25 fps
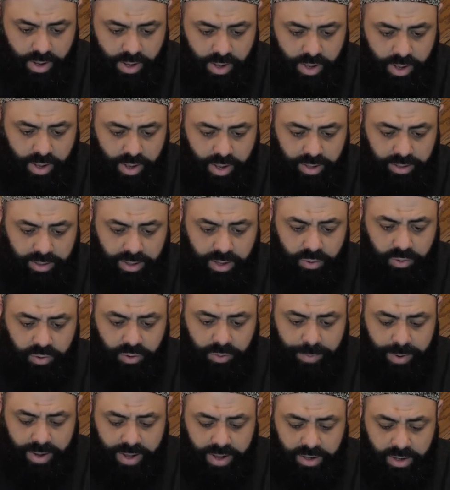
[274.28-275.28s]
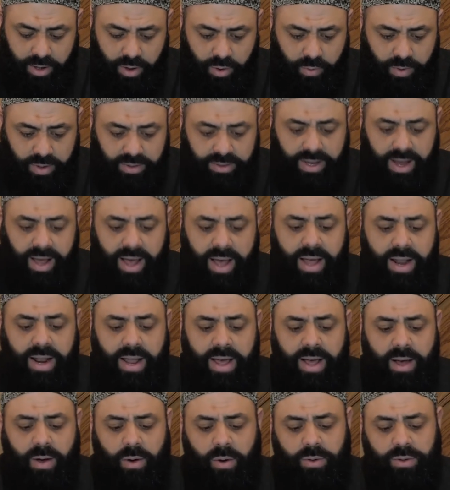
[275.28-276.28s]
Allah subhanahu wa
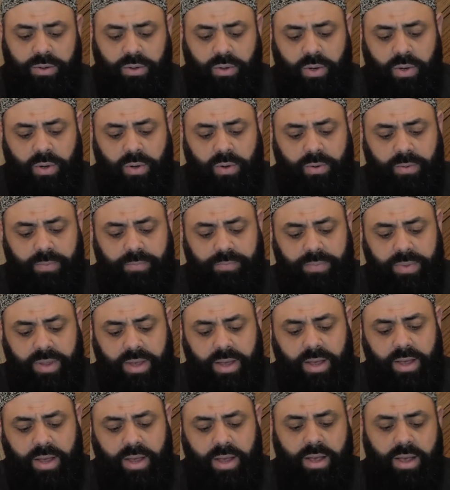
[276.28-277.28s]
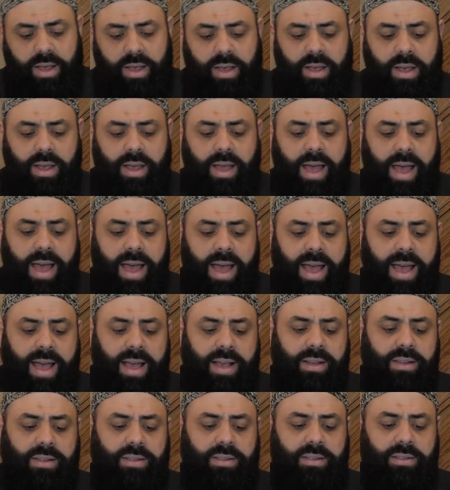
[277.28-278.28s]
ta'ala also
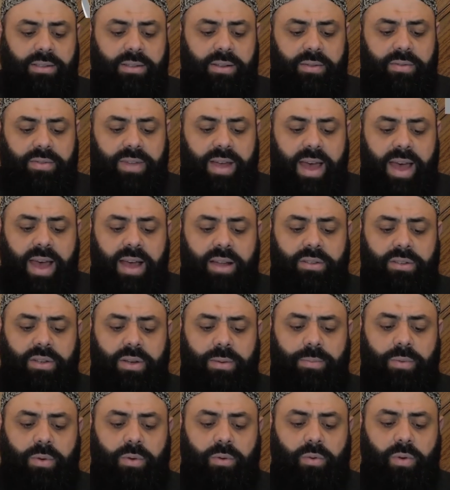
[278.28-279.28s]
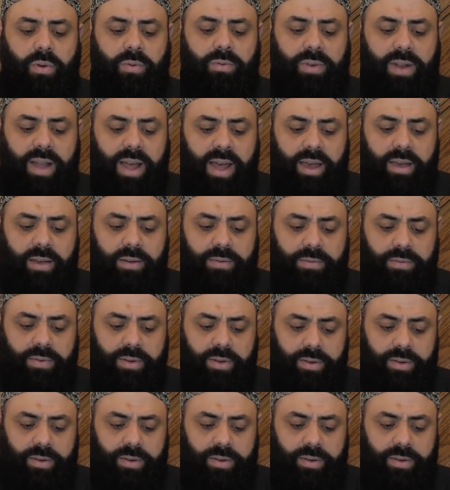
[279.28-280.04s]
has the attribute of life